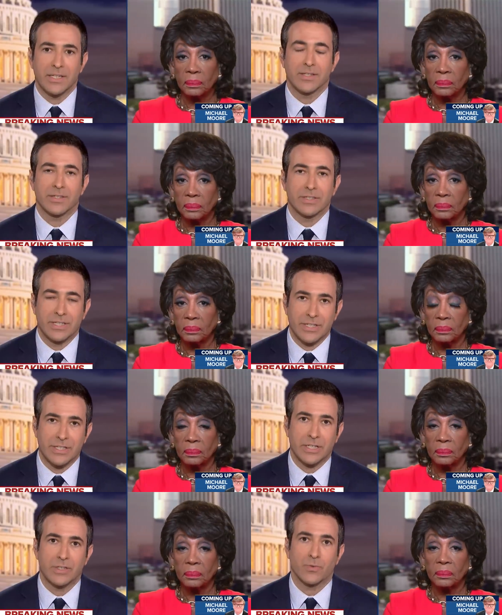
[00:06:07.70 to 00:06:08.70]
Speaker 1: in the
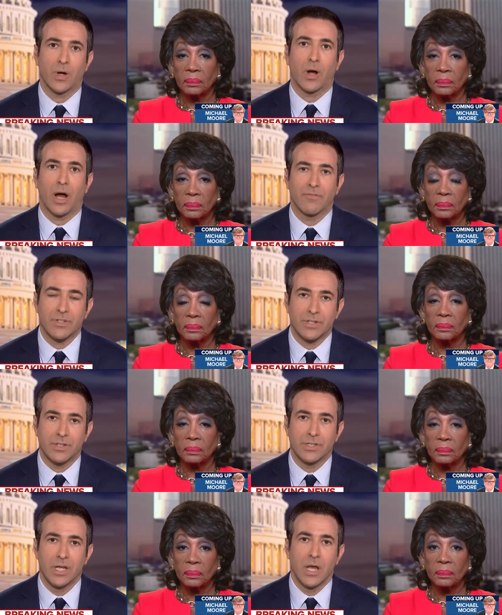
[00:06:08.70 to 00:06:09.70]
statistics where
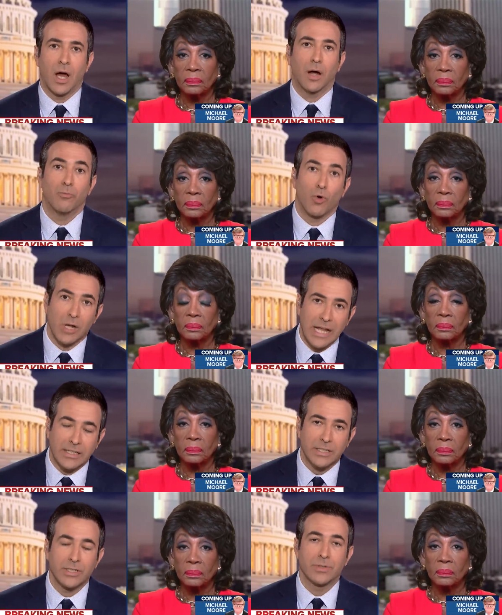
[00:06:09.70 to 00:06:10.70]
officers are more
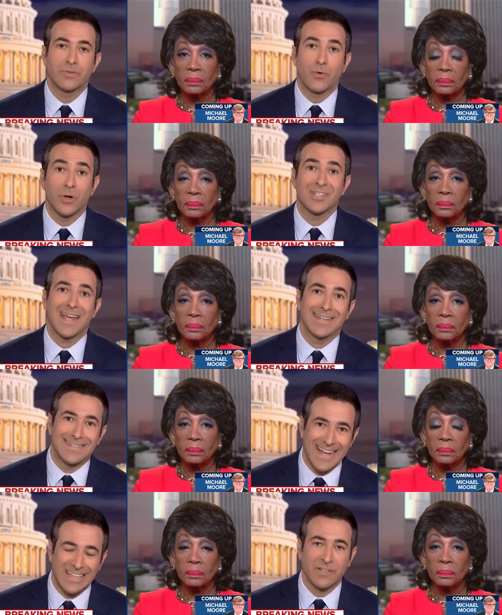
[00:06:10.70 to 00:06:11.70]
likely to use force and
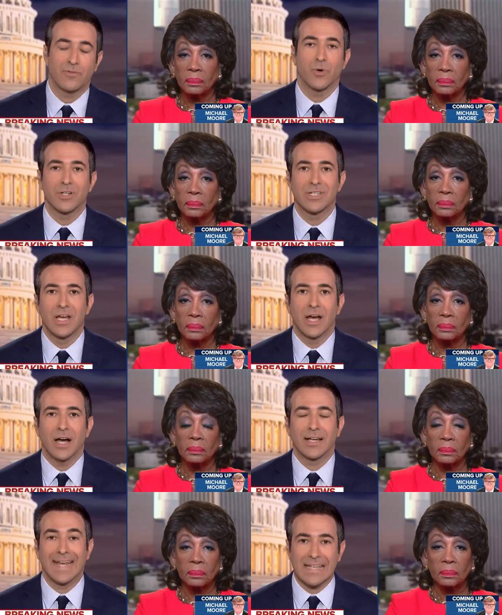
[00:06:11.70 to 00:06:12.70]
deadly force
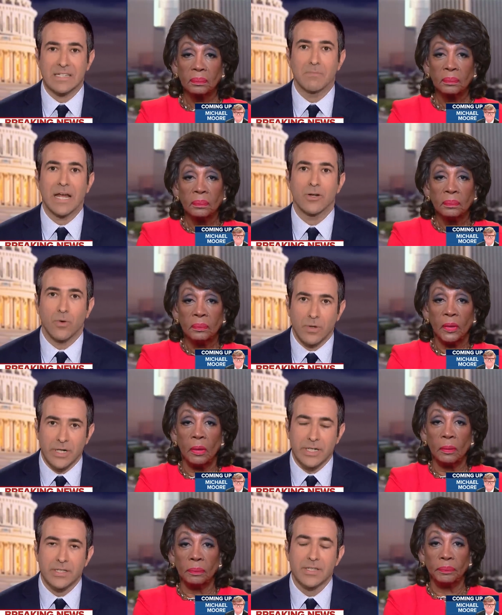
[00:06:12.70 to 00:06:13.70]
against
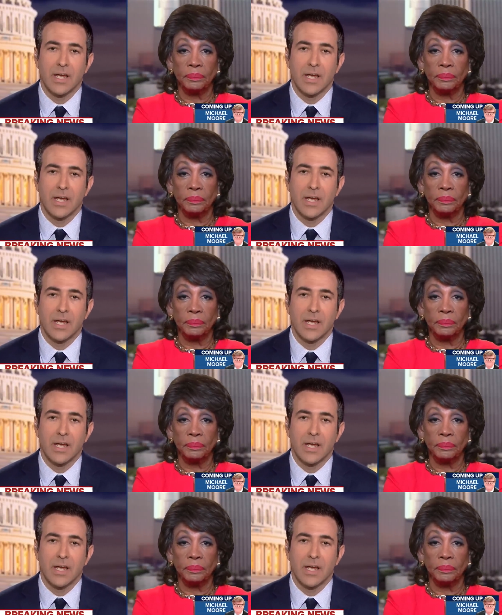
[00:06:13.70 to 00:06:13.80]
minorities.